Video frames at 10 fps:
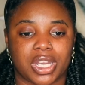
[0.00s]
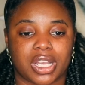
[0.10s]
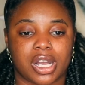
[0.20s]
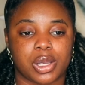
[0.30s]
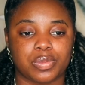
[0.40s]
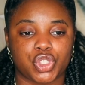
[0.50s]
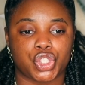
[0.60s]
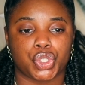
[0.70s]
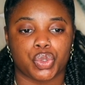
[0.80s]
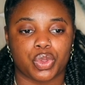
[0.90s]
it comes
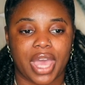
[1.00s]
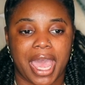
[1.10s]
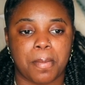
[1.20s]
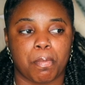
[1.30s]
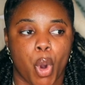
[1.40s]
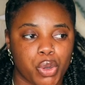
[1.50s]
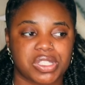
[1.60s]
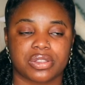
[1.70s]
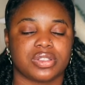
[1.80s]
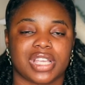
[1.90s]
to that,
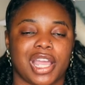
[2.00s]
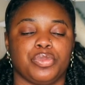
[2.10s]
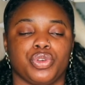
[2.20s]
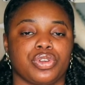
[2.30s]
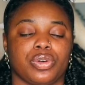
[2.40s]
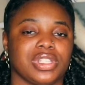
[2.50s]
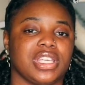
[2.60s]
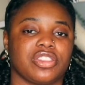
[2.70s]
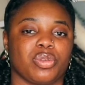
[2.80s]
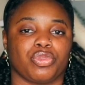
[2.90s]
most of the time you can only
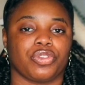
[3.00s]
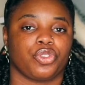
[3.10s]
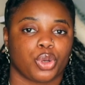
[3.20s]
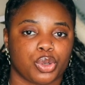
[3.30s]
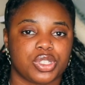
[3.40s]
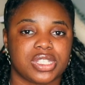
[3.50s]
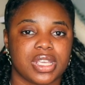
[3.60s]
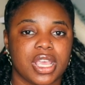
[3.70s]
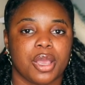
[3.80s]
get them reversed